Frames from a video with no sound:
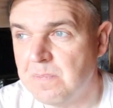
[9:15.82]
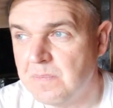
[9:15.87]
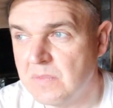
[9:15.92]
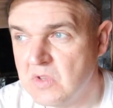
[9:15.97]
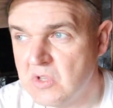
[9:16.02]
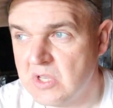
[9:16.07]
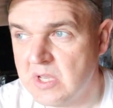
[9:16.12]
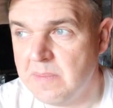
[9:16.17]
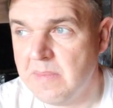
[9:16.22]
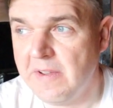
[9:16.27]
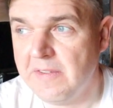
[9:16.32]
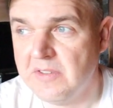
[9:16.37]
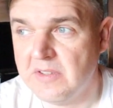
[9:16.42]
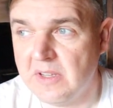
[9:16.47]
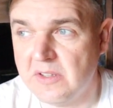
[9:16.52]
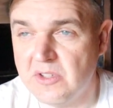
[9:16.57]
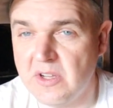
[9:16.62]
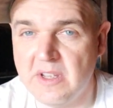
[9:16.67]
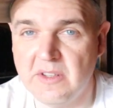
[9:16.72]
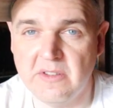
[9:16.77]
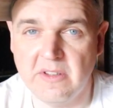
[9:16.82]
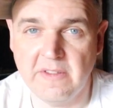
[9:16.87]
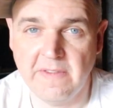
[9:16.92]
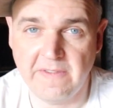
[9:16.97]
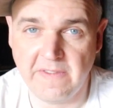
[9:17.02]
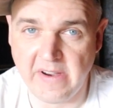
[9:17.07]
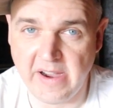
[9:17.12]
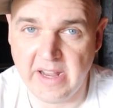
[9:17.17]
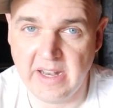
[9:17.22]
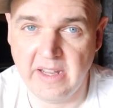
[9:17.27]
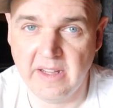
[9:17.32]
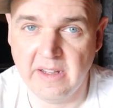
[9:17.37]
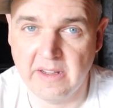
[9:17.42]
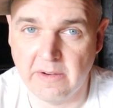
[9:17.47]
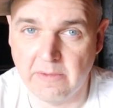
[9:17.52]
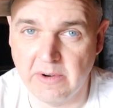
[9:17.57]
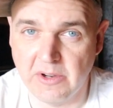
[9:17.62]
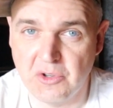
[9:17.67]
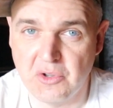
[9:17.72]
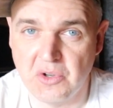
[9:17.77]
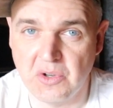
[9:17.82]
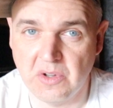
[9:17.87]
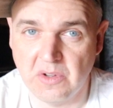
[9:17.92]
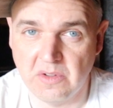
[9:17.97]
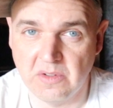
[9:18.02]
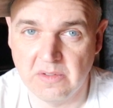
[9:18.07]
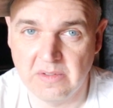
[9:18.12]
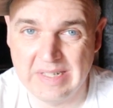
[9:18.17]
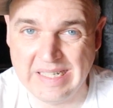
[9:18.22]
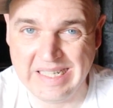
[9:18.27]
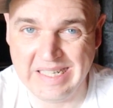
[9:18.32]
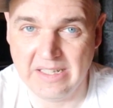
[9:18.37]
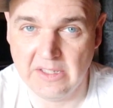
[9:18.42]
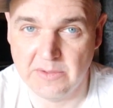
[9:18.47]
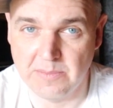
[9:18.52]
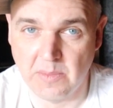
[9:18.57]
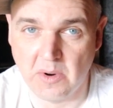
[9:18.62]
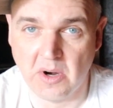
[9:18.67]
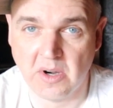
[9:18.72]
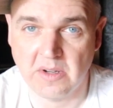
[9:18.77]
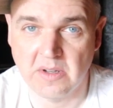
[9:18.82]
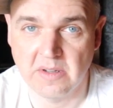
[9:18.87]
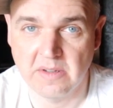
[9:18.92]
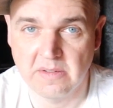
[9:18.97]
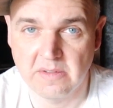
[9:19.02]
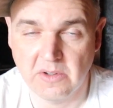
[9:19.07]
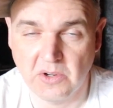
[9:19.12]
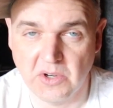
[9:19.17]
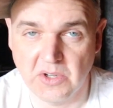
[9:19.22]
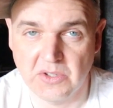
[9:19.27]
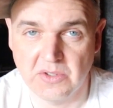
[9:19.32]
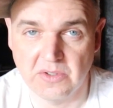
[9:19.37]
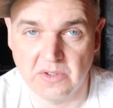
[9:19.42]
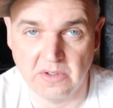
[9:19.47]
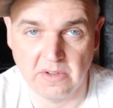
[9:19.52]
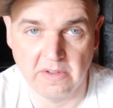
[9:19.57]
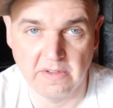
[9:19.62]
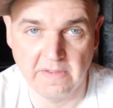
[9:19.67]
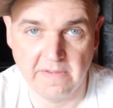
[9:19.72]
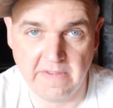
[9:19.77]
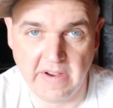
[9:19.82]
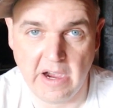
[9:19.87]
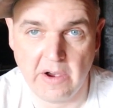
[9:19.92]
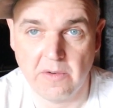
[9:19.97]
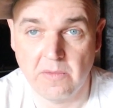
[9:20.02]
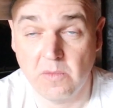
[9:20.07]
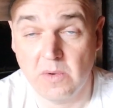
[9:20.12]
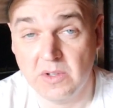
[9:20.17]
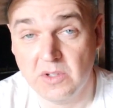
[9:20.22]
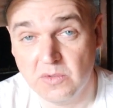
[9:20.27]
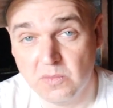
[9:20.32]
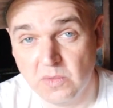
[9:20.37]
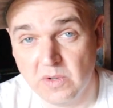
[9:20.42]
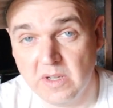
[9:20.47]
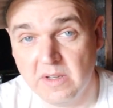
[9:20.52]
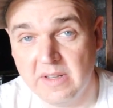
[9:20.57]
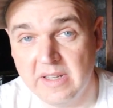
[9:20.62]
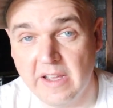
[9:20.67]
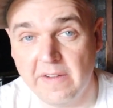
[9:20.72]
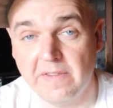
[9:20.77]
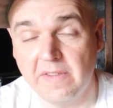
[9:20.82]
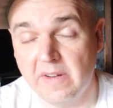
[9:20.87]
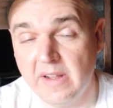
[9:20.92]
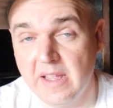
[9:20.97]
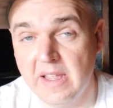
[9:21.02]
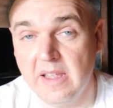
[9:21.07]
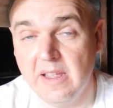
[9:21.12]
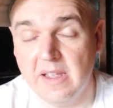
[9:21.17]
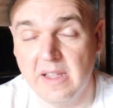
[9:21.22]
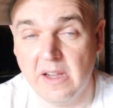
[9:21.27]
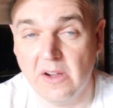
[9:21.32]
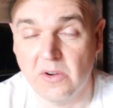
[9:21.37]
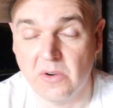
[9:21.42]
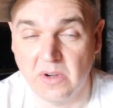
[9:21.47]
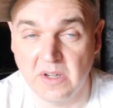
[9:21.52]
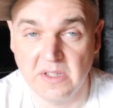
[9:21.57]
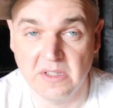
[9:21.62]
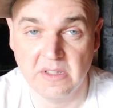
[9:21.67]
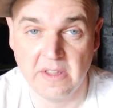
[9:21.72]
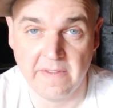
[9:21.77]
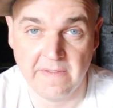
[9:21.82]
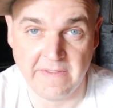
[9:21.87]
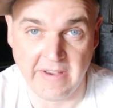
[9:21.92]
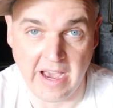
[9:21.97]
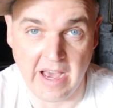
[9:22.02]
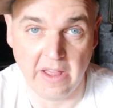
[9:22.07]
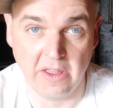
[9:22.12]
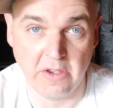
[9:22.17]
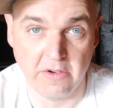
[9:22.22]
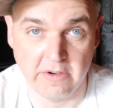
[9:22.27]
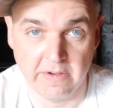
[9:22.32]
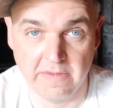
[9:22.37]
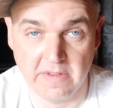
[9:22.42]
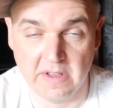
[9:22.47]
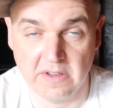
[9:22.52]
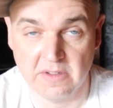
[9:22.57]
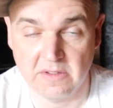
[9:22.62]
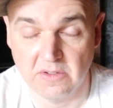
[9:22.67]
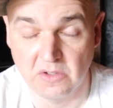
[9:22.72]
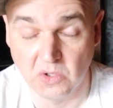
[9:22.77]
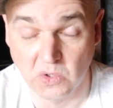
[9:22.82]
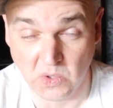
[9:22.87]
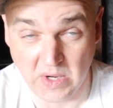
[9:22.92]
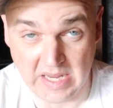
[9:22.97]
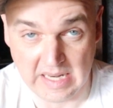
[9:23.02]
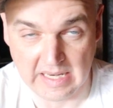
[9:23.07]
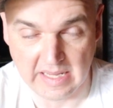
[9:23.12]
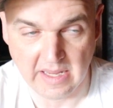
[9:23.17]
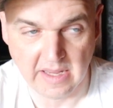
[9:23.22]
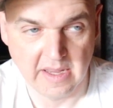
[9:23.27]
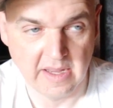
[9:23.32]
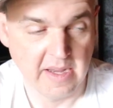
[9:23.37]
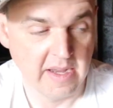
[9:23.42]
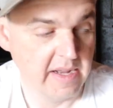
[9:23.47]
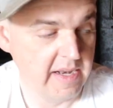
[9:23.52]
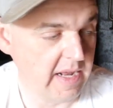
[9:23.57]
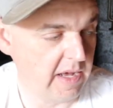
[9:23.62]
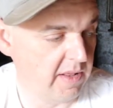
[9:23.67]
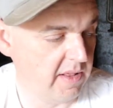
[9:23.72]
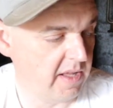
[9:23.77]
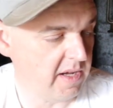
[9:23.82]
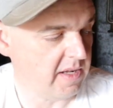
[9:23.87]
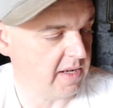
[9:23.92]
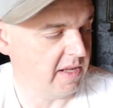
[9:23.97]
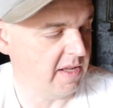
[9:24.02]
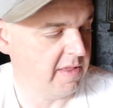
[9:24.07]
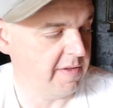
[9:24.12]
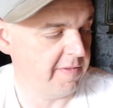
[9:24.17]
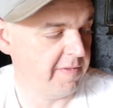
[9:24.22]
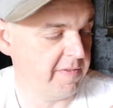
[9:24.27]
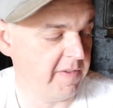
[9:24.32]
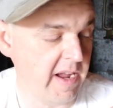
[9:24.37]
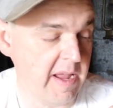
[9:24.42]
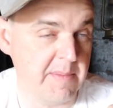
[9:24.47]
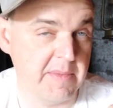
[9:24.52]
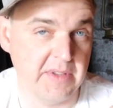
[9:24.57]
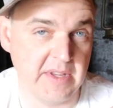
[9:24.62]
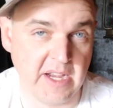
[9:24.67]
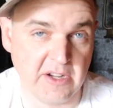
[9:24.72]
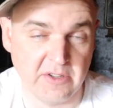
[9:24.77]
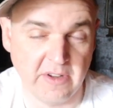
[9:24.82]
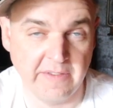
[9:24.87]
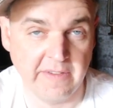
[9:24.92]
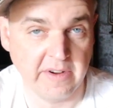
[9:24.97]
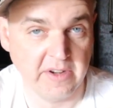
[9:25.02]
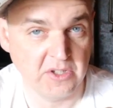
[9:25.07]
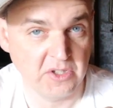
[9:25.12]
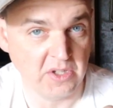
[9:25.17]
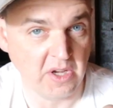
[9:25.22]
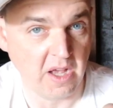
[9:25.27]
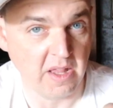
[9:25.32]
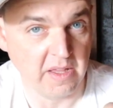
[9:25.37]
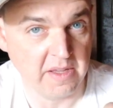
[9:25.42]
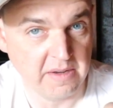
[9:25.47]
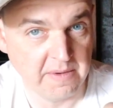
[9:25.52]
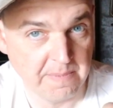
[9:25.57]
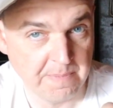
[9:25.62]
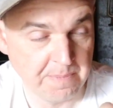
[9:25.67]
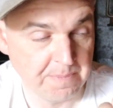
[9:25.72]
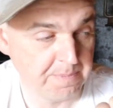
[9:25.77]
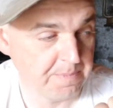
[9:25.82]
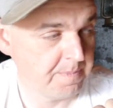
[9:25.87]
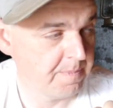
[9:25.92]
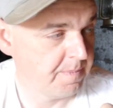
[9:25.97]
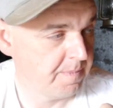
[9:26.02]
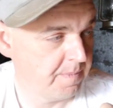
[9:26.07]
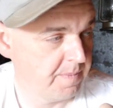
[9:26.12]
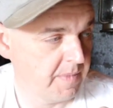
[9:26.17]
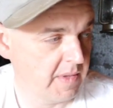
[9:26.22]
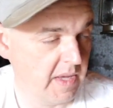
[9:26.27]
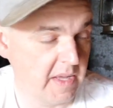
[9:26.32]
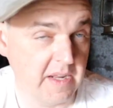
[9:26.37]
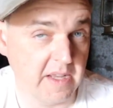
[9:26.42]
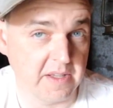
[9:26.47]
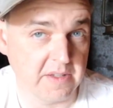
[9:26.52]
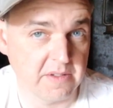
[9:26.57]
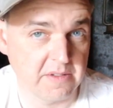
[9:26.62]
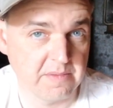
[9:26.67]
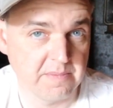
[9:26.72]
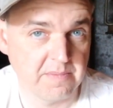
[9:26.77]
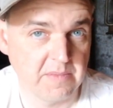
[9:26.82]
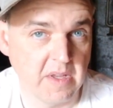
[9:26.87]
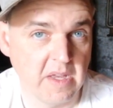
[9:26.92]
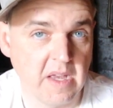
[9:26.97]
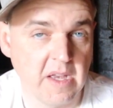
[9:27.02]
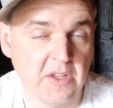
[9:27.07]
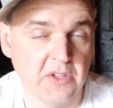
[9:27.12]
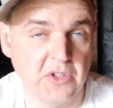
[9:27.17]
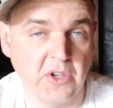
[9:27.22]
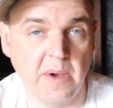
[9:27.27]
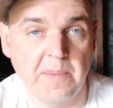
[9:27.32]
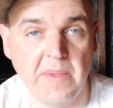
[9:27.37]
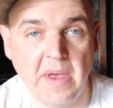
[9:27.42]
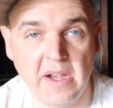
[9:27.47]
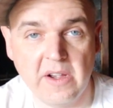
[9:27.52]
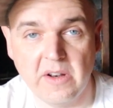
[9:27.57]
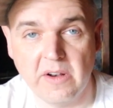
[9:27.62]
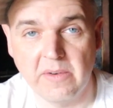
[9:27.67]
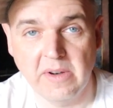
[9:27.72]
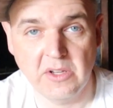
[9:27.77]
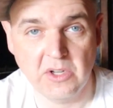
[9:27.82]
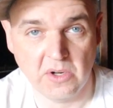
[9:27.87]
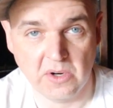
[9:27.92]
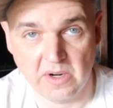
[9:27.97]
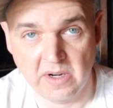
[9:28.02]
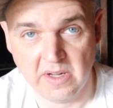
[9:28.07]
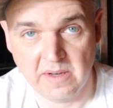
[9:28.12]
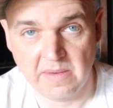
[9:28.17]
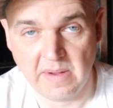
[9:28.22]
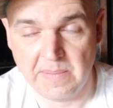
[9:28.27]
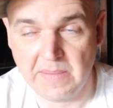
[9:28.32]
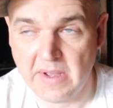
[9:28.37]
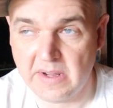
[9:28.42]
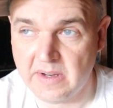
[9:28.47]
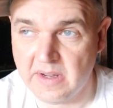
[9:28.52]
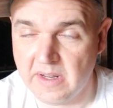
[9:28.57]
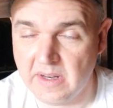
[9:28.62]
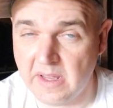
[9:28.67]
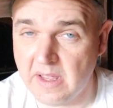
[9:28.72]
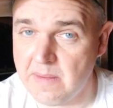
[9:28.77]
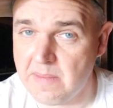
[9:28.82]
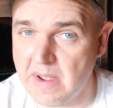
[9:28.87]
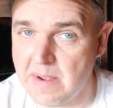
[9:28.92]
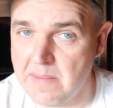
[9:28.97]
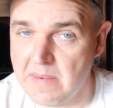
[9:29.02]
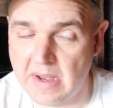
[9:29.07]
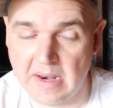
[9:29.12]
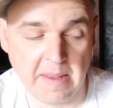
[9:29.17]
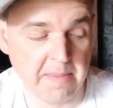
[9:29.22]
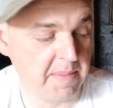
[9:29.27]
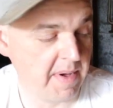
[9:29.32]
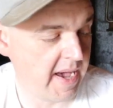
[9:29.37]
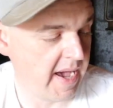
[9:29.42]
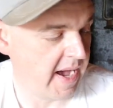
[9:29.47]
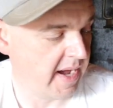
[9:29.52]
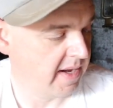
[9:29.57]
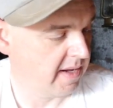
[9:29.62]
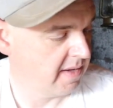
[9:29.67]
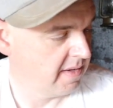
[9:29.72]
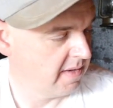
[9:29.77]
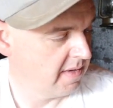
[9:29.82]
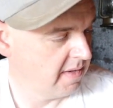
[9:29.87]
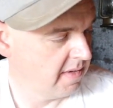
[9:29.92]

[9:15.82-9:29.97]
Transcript: some have suggested finding an original Dietz marked crystal fount, which would definitely increase the value of this greatly. Now, luckily, the frame is actually very solid. It is. So I'm not going to return it. I'm not going to get my money back.